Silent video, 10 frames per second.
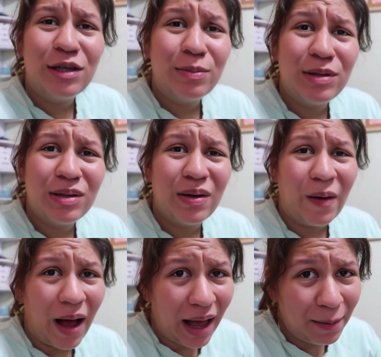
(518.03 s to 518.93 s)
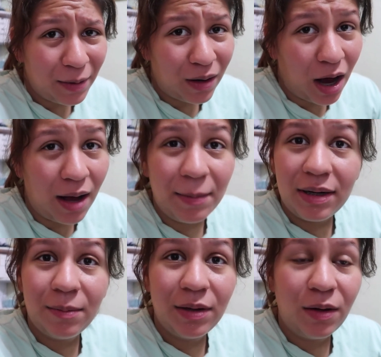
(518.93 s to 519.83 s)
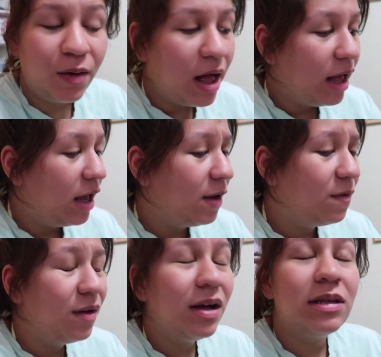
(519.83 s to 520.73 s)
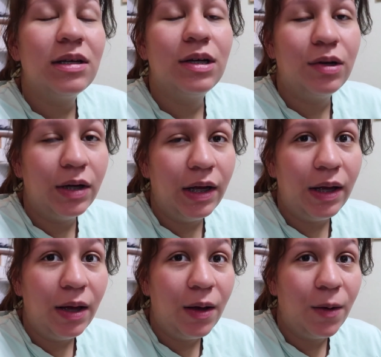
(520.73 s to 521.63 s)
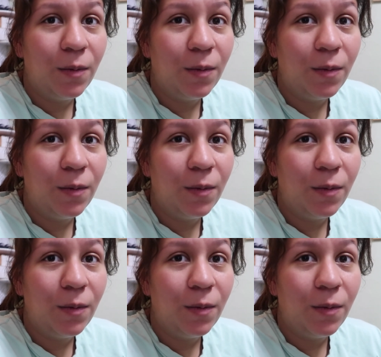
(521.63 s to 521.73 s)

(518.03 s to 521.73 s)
subscribe or comment down below if you guys agree